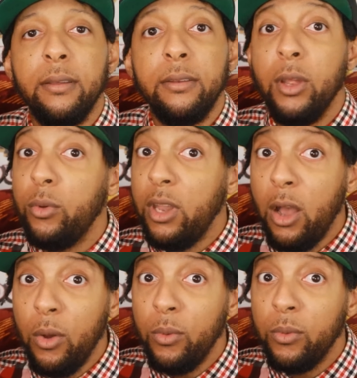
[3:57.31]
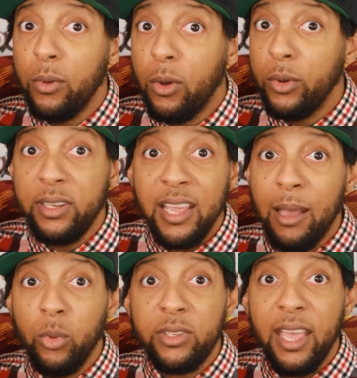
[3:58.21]
Don't know. Only
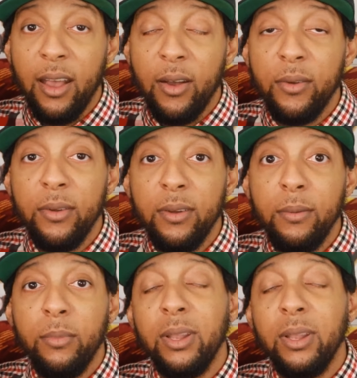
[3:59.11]
time will tell. But